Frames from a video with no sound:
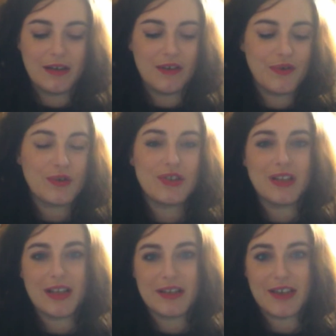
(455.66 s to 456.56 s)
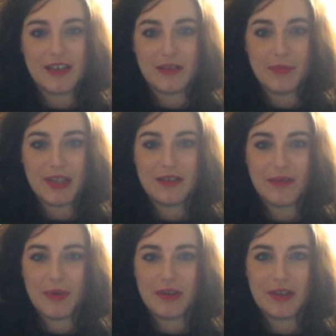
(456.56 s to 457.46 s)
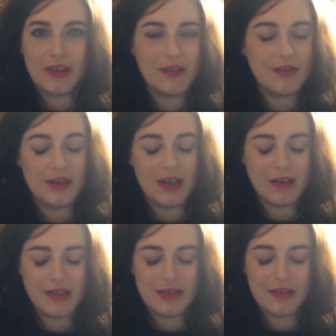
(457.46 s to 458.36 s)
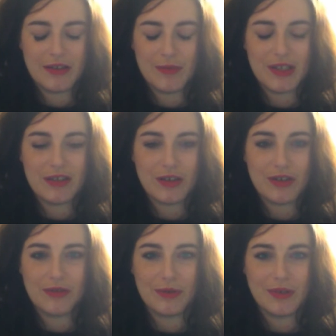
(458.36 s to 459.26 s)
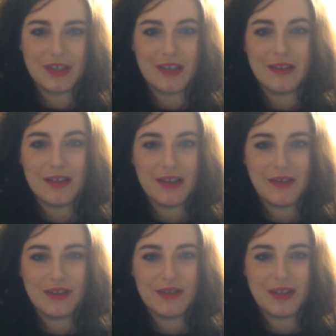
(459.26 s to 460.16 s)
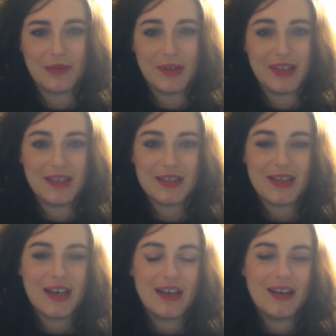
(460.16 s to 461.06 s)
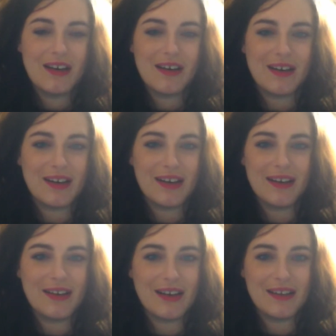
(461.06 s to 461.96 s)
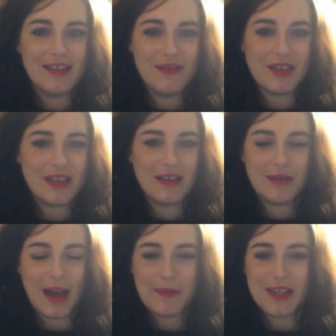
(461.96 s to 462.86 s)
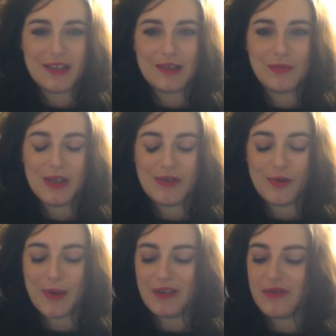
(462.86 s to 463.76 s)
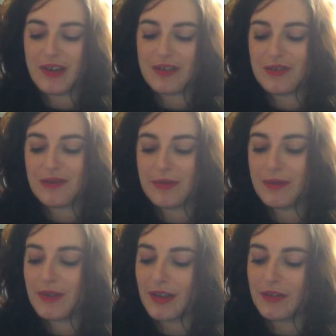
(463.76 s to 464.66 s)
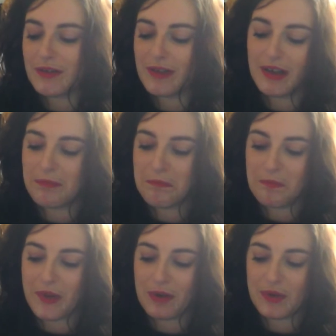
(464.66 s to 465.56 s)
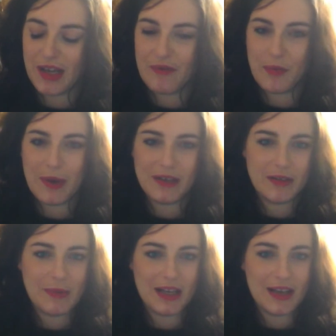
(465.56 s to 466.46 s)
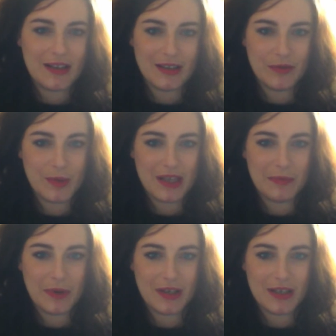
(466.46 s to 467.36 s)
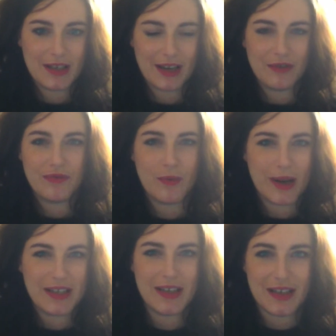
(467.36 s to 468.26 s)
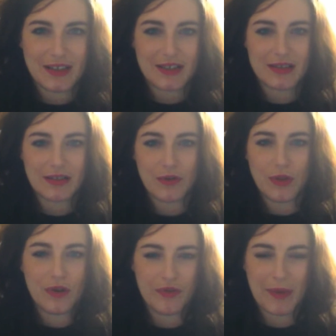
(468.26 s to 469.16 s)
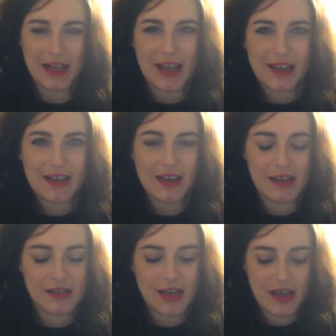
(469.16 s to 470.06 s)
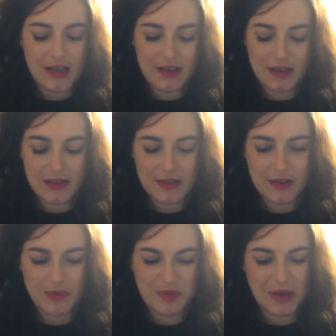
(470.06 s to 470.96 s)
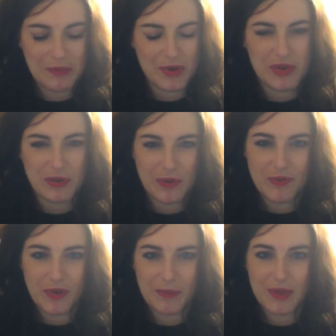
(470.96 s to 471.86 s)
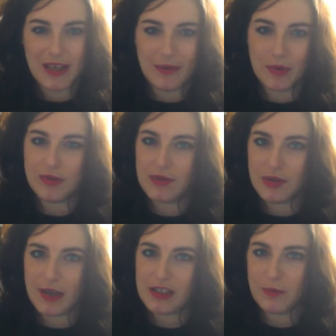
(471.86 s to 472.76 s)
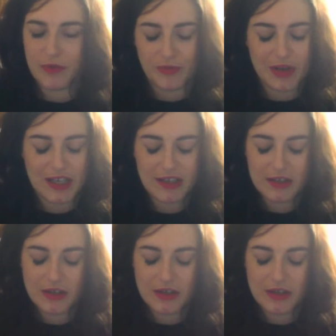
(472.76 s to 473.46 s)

Fortunately, it's getting better, but it's been such an ordeal having to deal with this. I didn't think abscesses could be so painful. I just thought, I would have a pain in my leg and that would be it. But it kind of radiates all over my leg and it stops my muscle from being able to stretch properly.